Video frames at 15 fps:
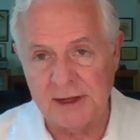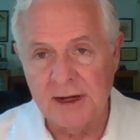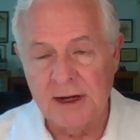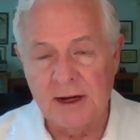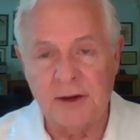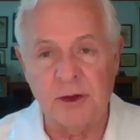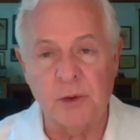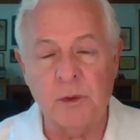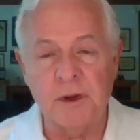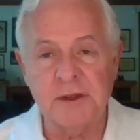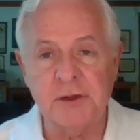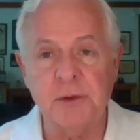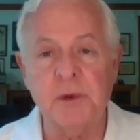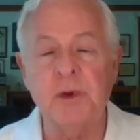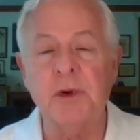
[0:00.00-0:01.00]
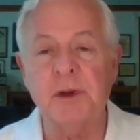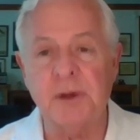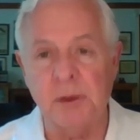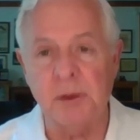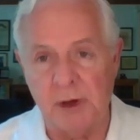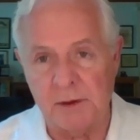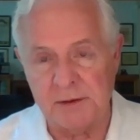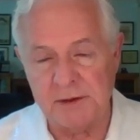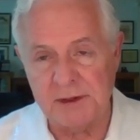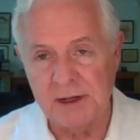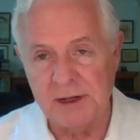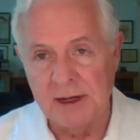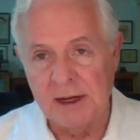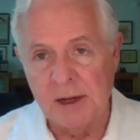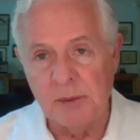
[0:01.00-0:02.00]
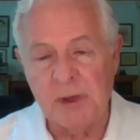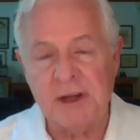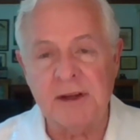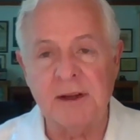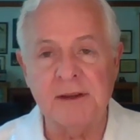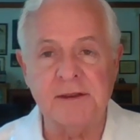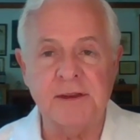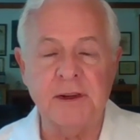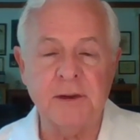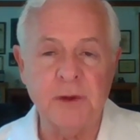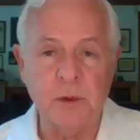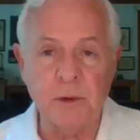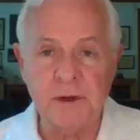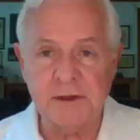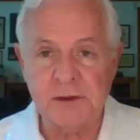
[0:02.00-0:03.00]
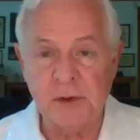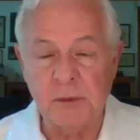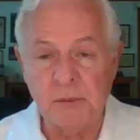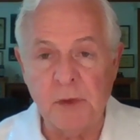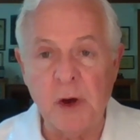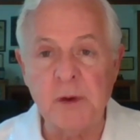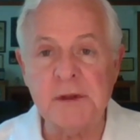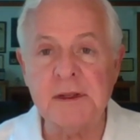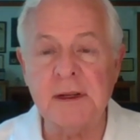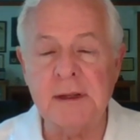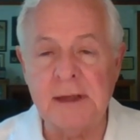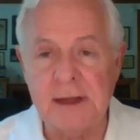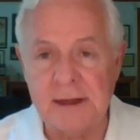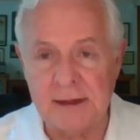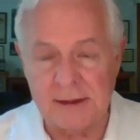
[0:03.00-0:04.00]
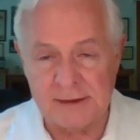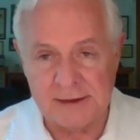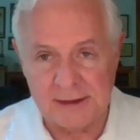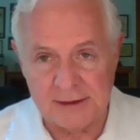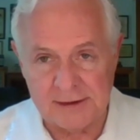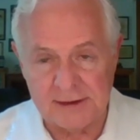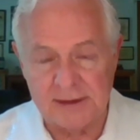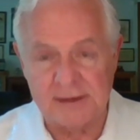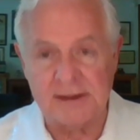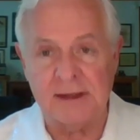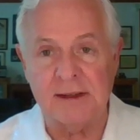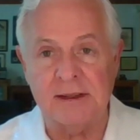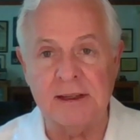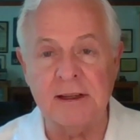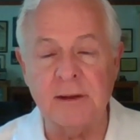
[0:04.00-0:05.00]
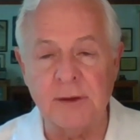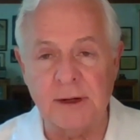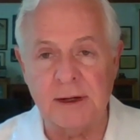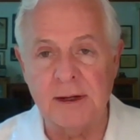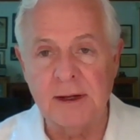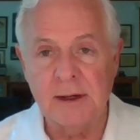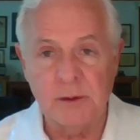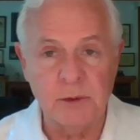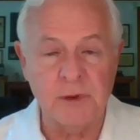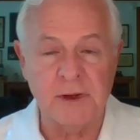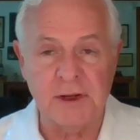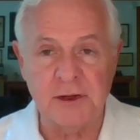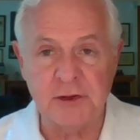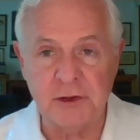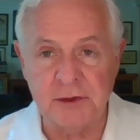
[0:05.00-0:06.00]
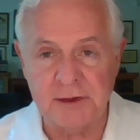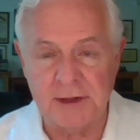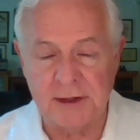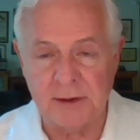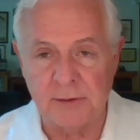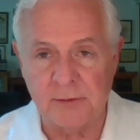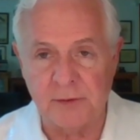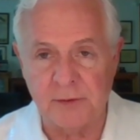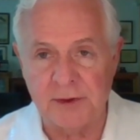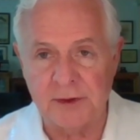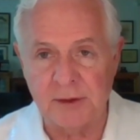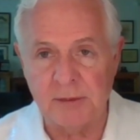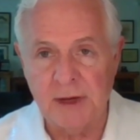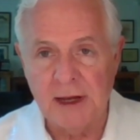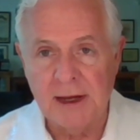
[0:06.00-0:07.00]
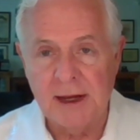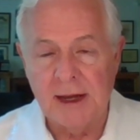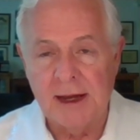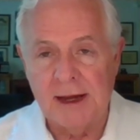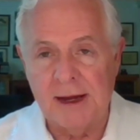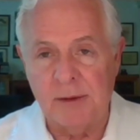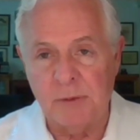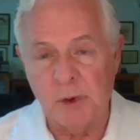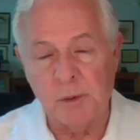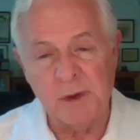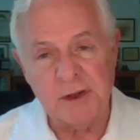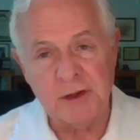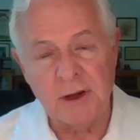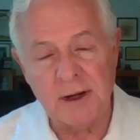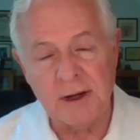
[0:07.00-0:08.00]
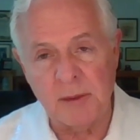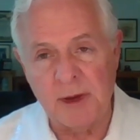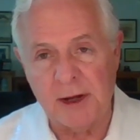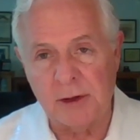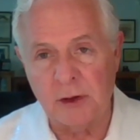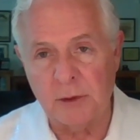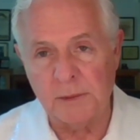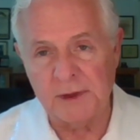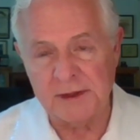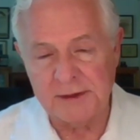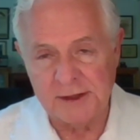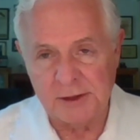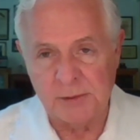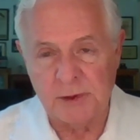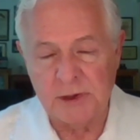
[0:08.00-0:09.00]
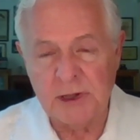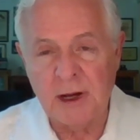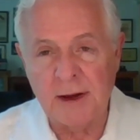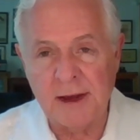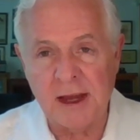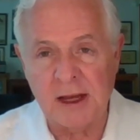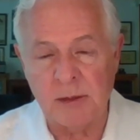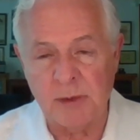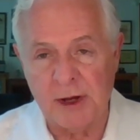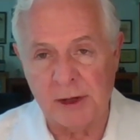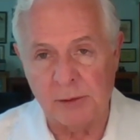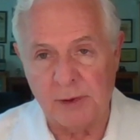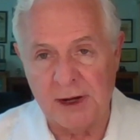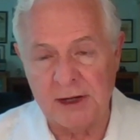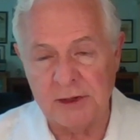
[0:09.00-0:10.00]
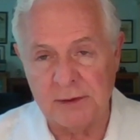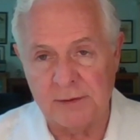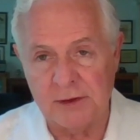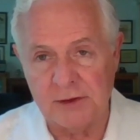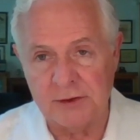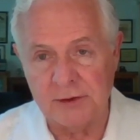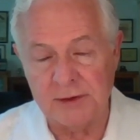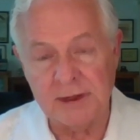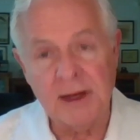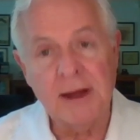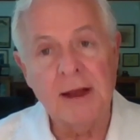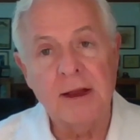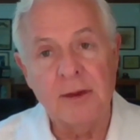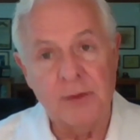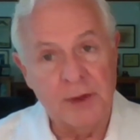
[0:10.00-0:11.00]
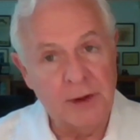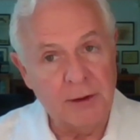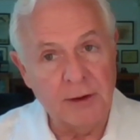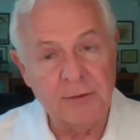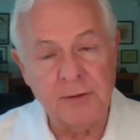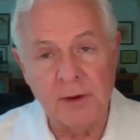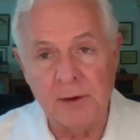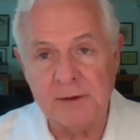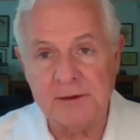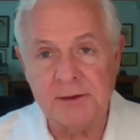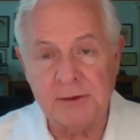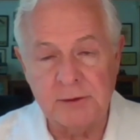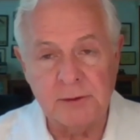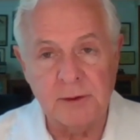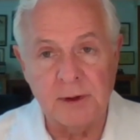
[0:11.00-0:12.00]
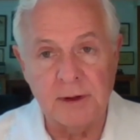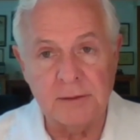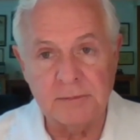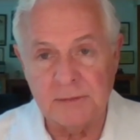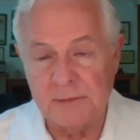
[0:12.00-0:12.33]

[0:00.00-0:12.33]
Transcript: are the ones who are hurt the most because they're the ones who most need assistance in dealing with the issues that confront them. And when we talk about homelessness, we're talking about a range of issues. There are folks who are